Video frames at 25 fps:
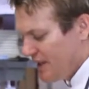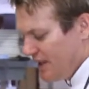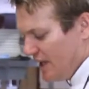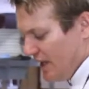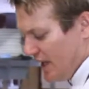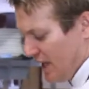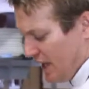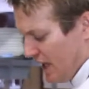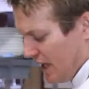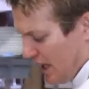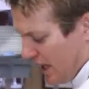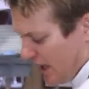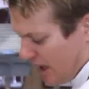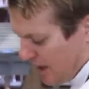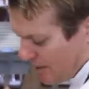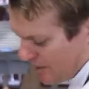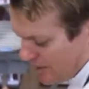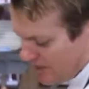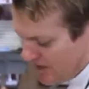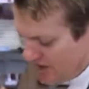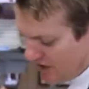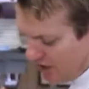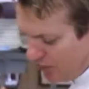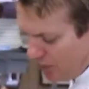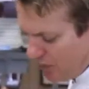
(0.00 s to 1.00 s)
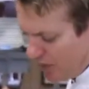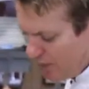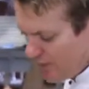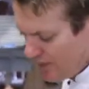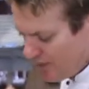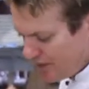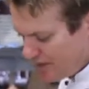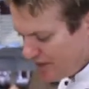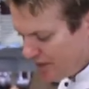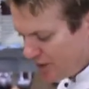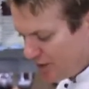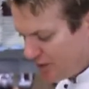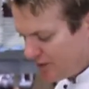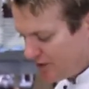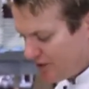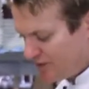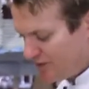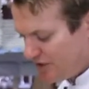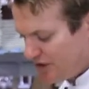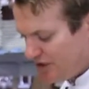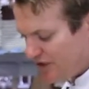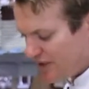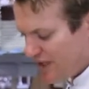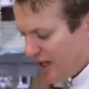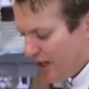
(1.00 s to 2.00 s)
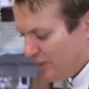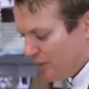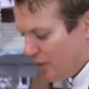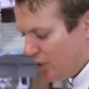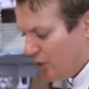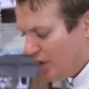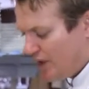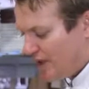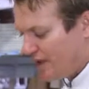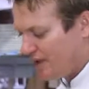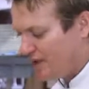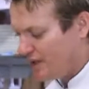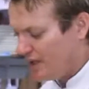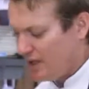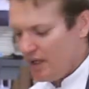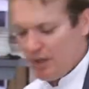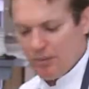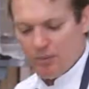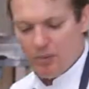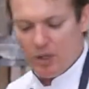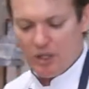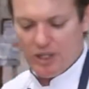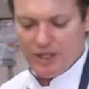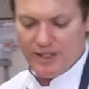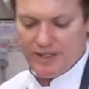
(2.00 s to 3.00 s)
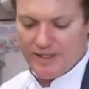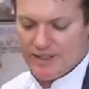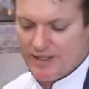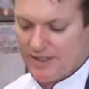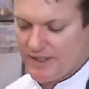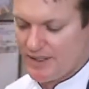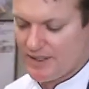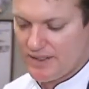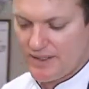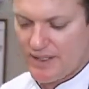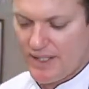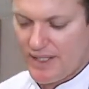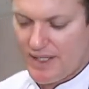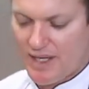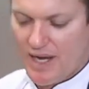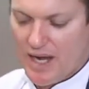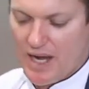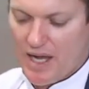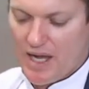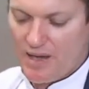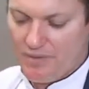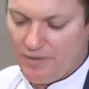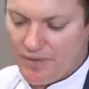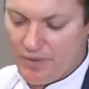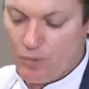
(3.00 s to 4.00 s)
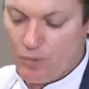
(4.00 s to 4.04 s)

So what I'm going to do is I've just cut my leeks in half,